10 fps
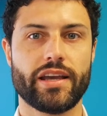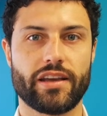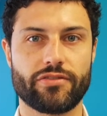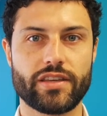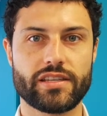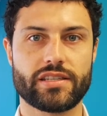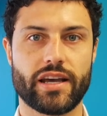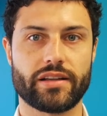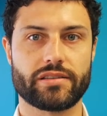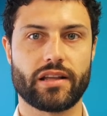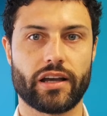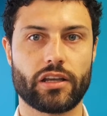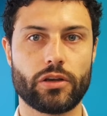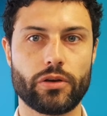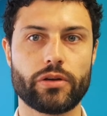If this sounds like
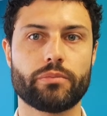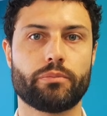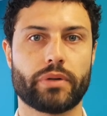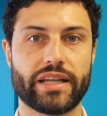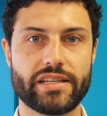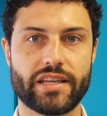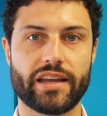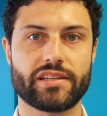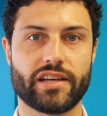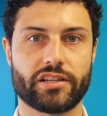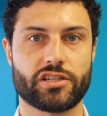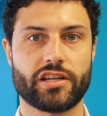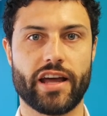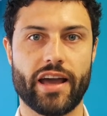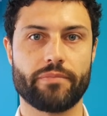you, please get in touch
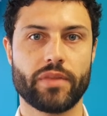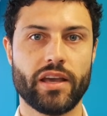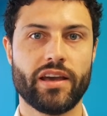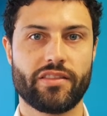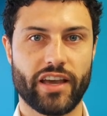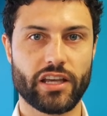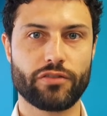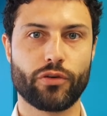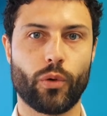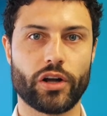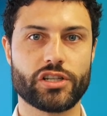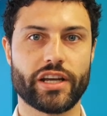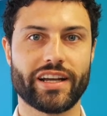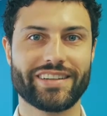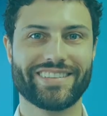today. Thank you for watching.